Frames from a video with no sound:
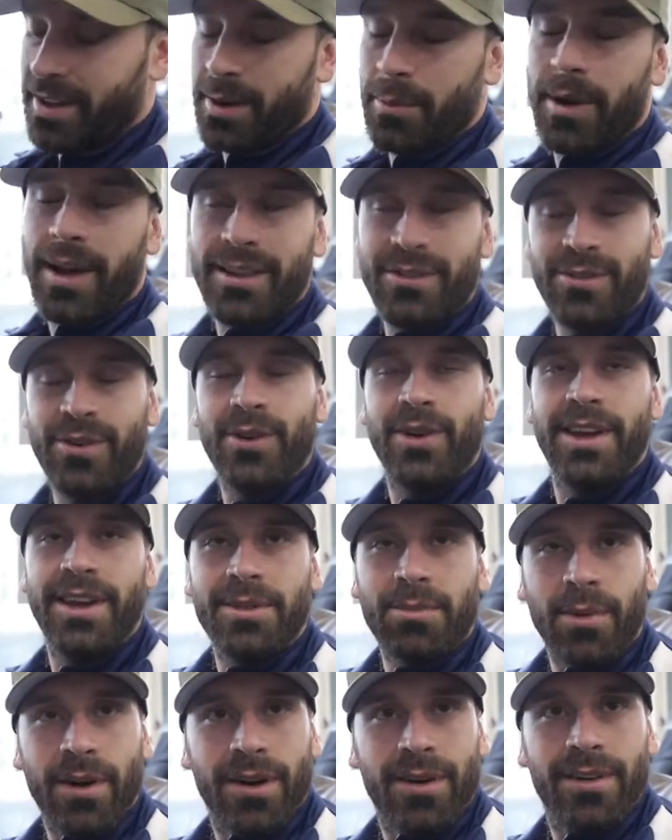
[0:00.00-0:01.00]
Heath, come on, that's Phil
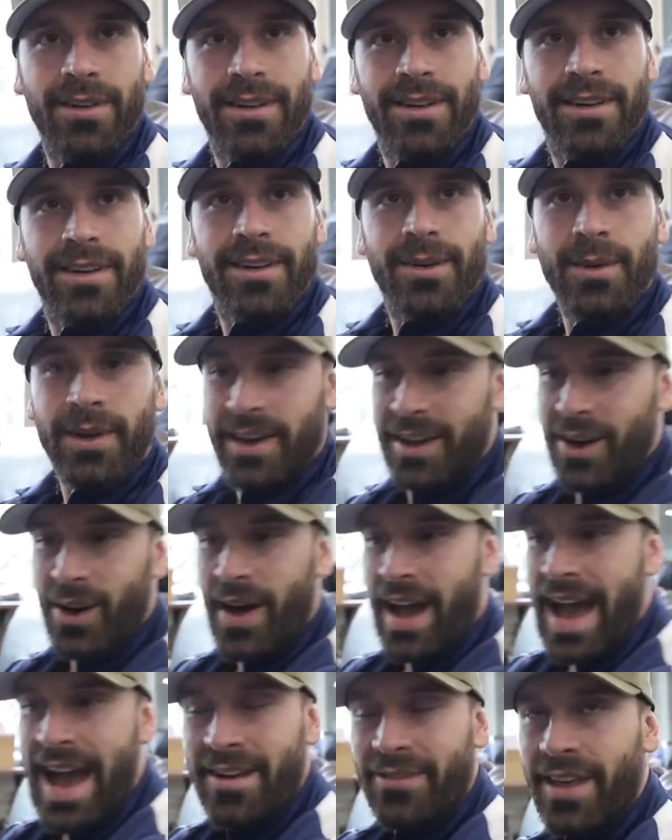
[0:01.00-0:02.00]
Heath, bro. So
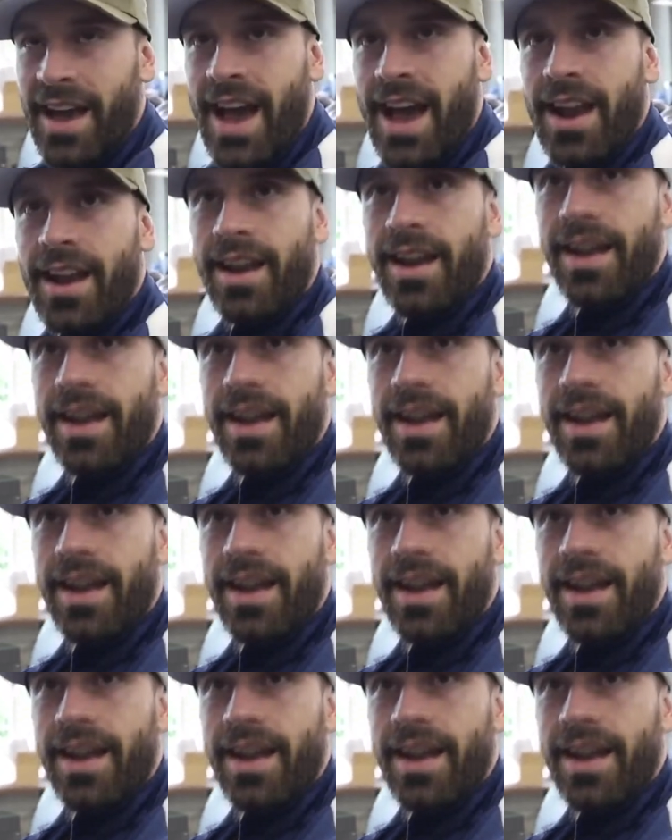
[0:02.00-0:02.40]
would you rather have